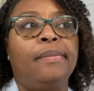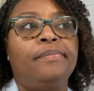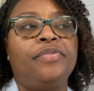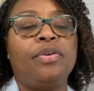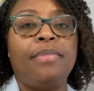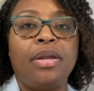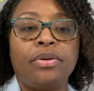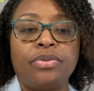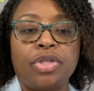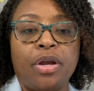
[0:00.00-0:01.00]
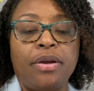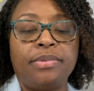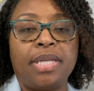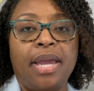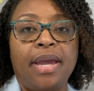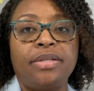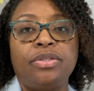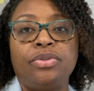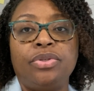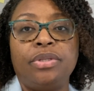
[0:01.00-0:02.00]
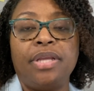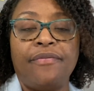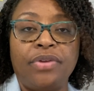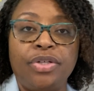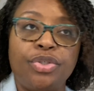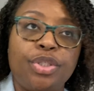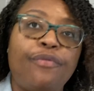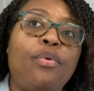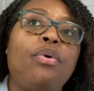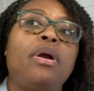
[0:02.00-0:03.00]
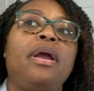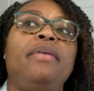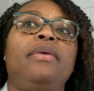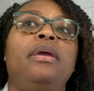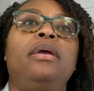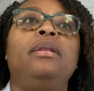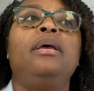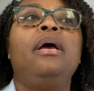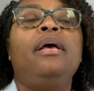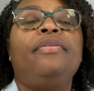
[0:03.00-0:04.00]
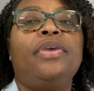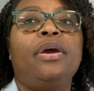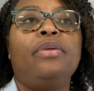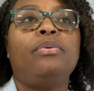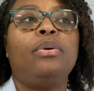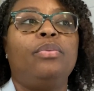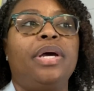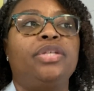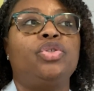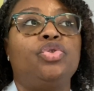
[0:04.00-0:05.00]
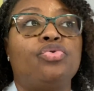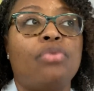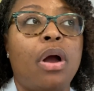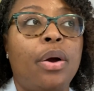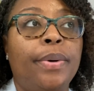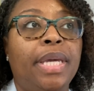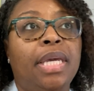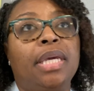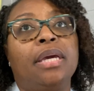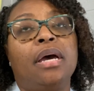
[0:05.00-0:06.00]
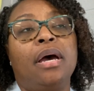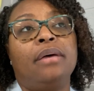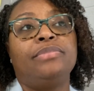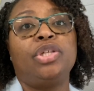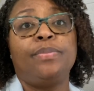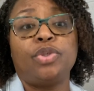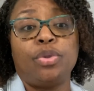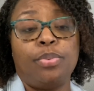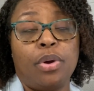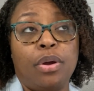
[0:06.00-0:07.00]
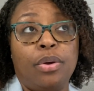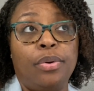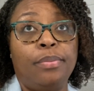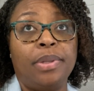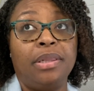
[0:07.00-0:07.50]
some medical terms they had to do the definitions for, and then the other one was drawing temperature probe,